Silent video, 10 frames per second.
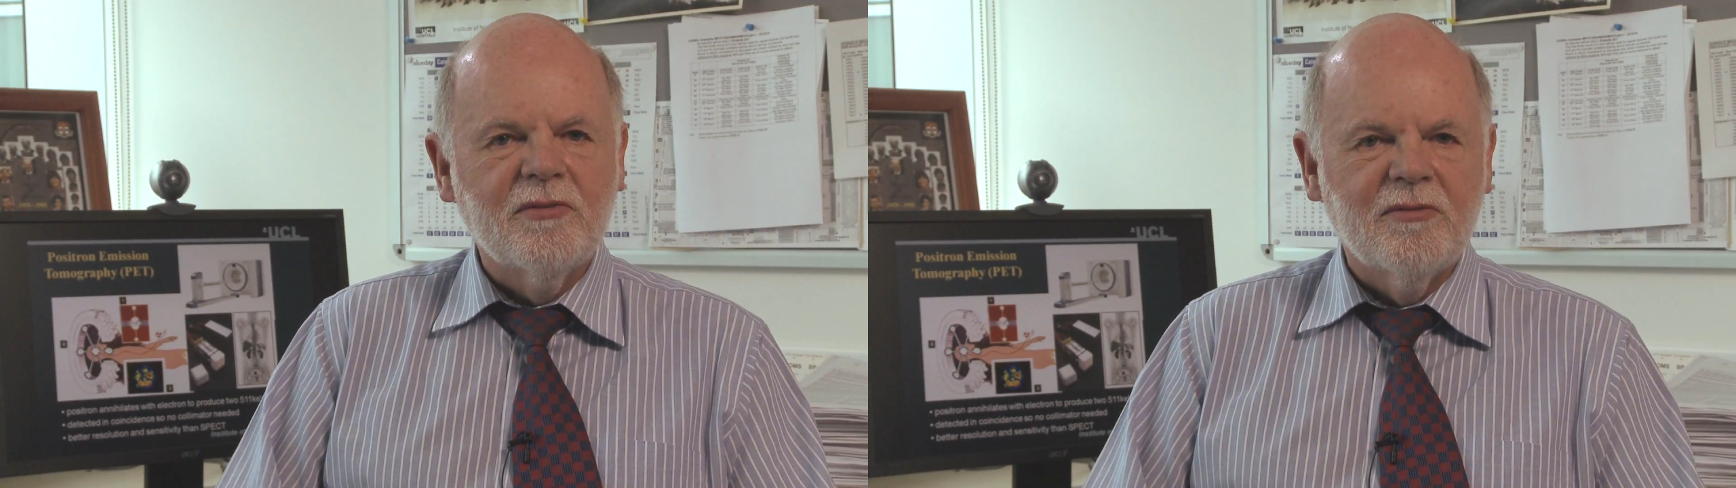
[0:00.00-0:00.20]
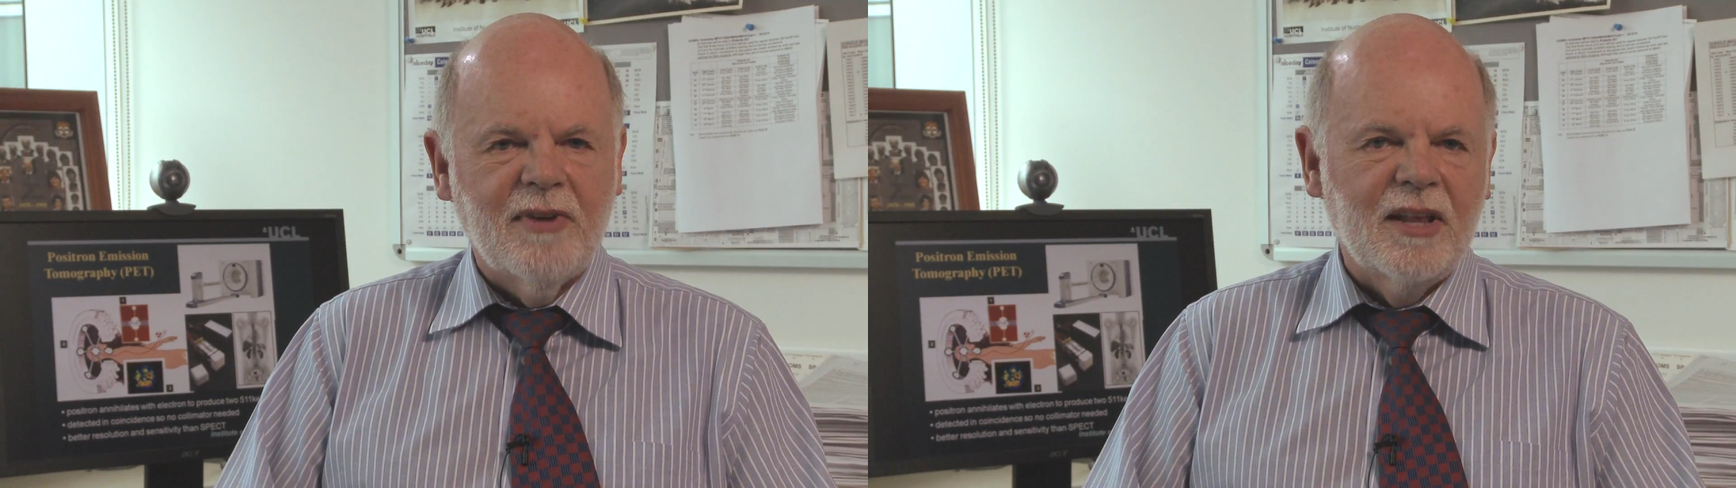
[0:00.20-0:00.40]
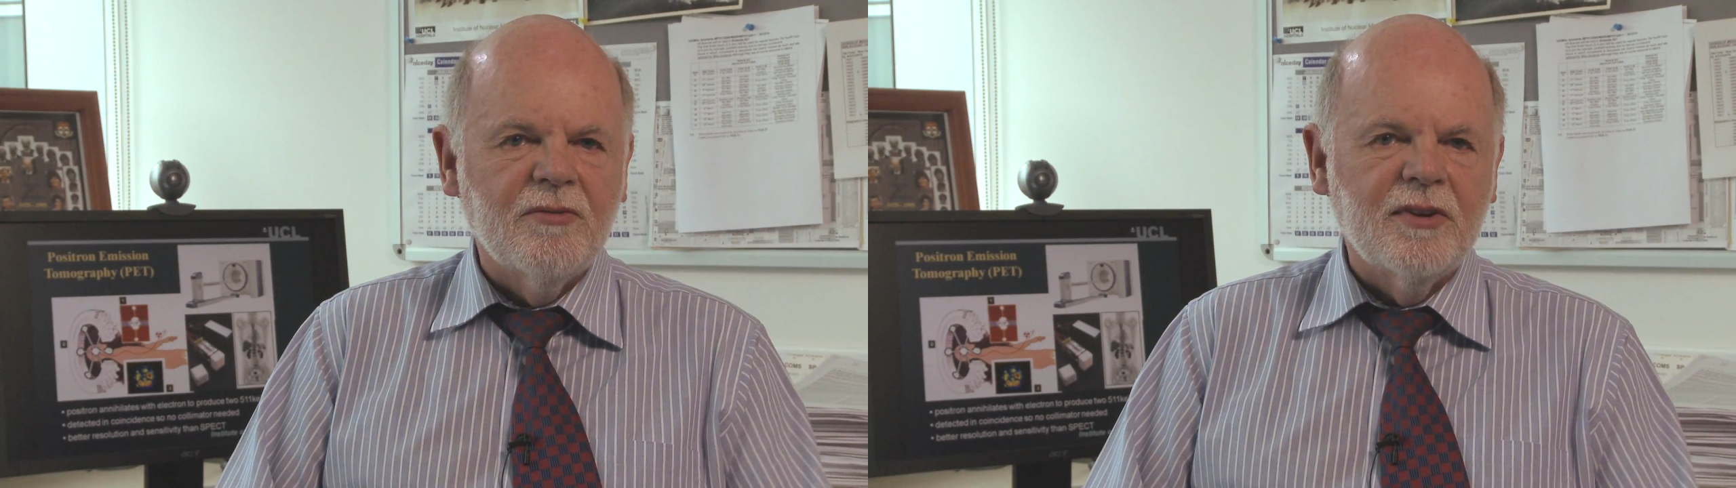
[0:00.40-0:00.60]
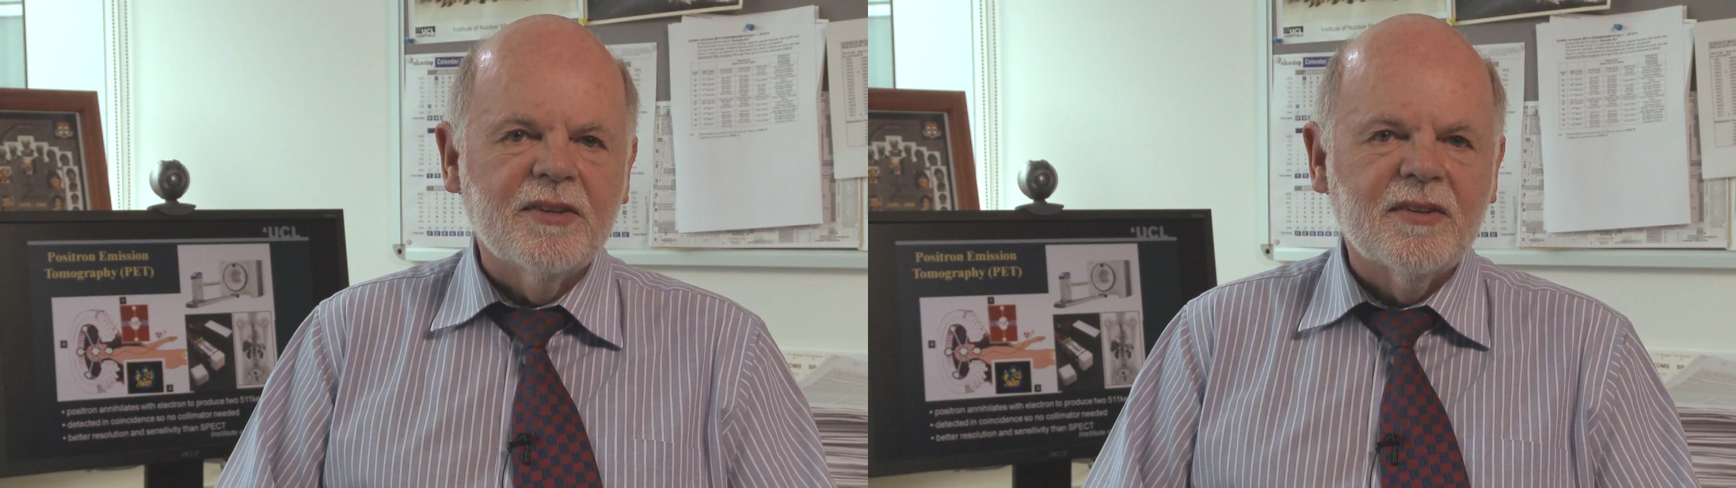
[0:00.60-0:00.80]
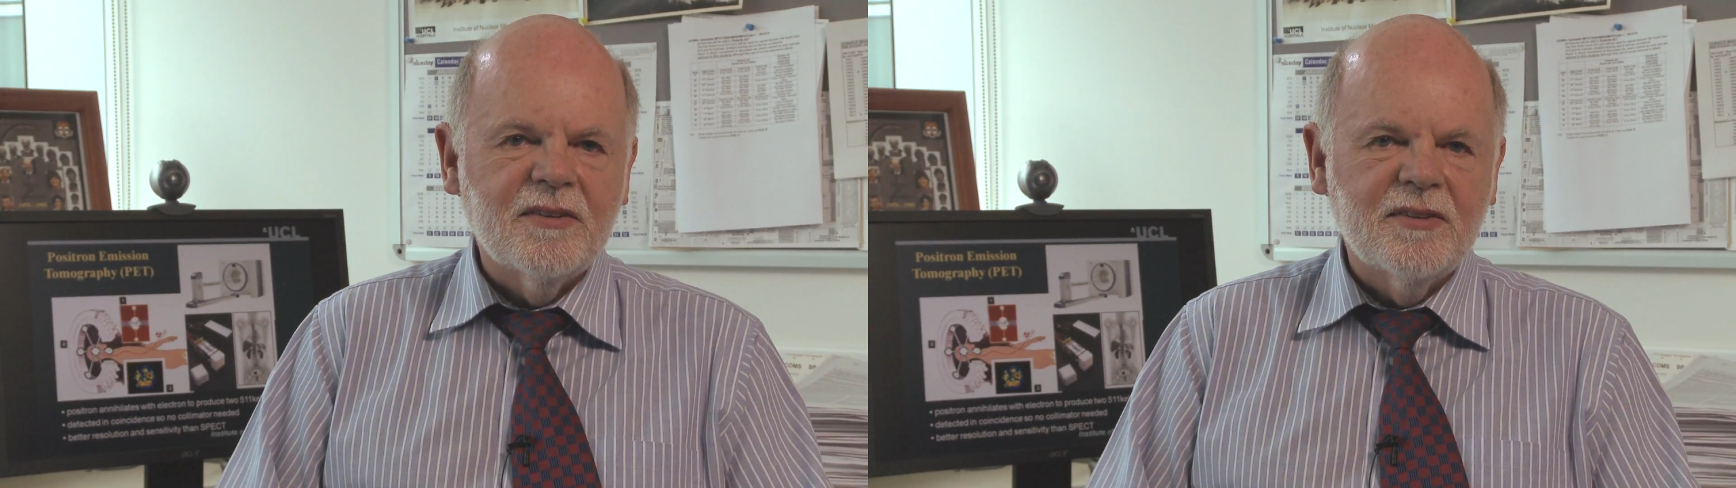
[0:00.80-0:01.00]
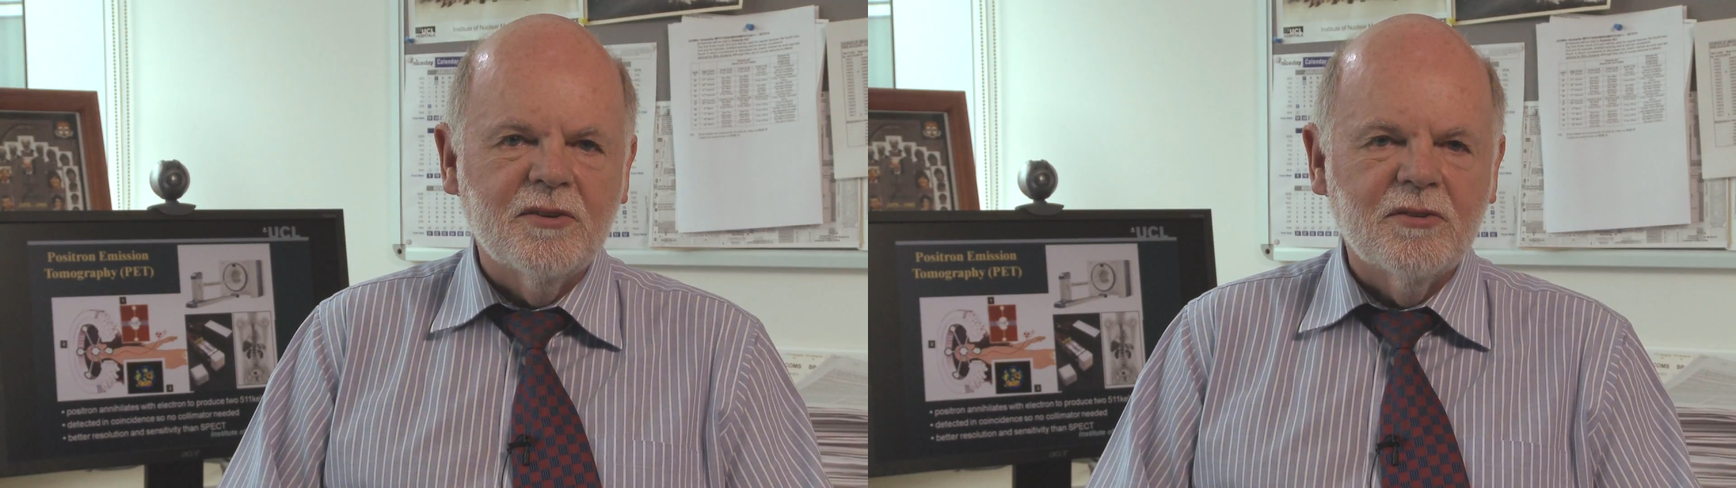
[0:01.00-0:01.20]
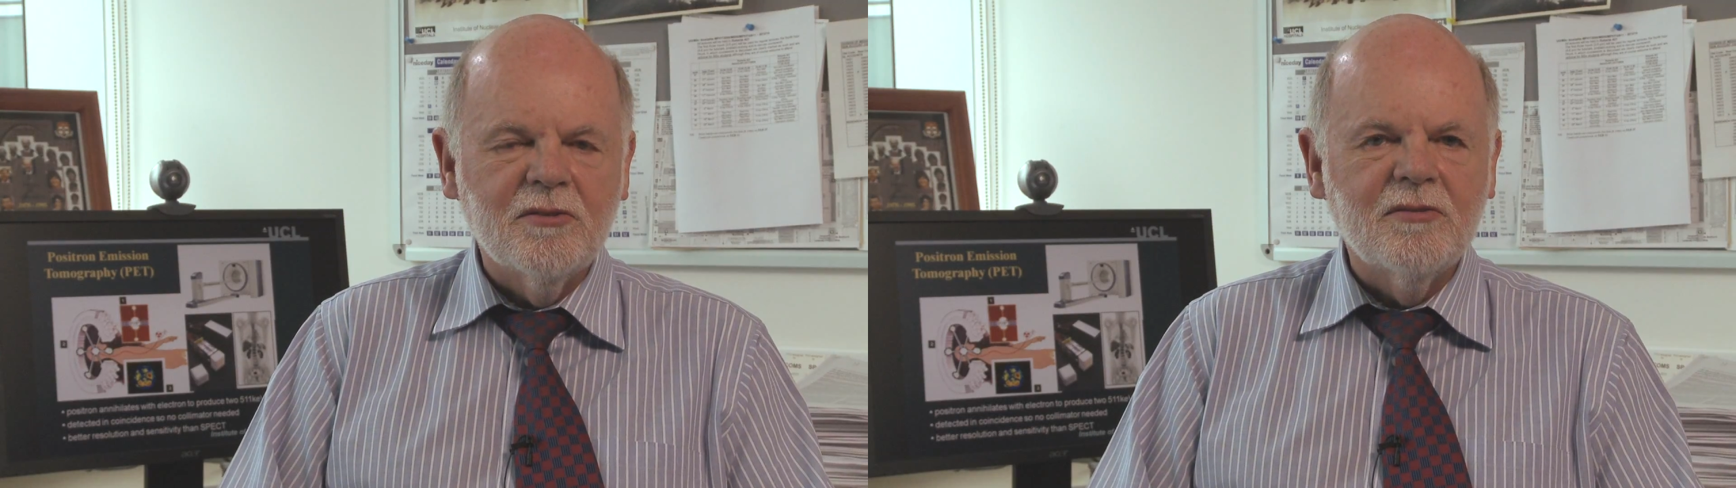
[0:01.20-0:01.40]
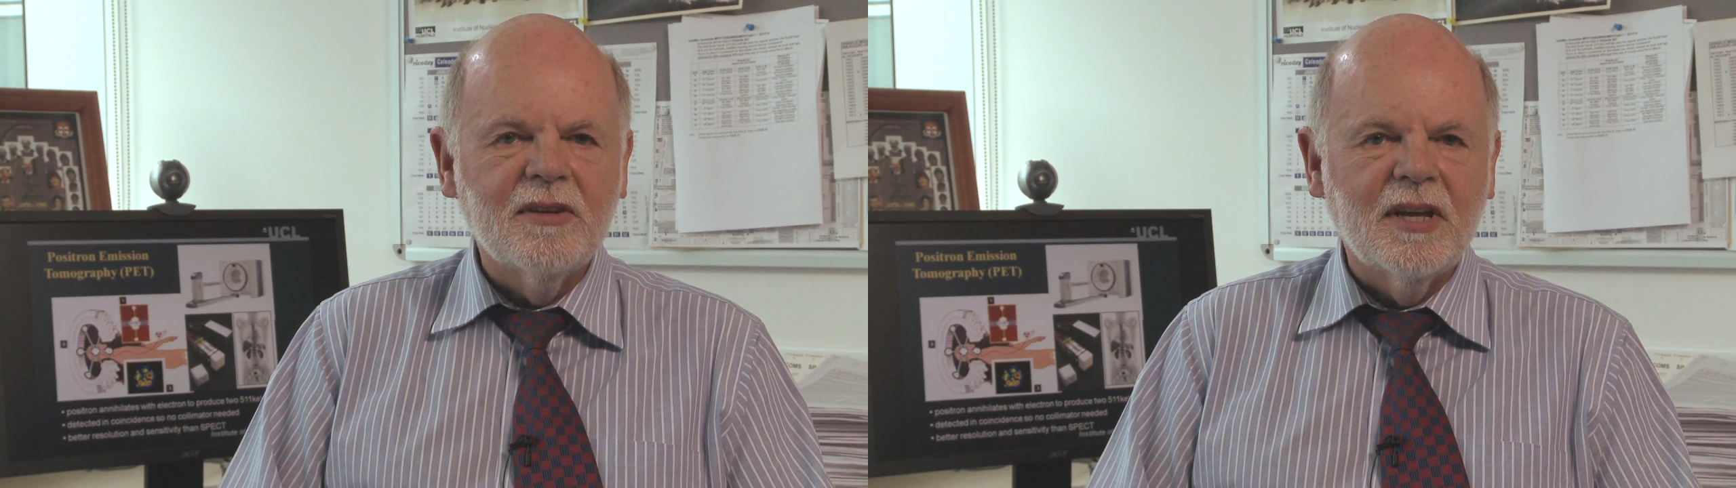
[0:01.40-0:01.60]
relevant to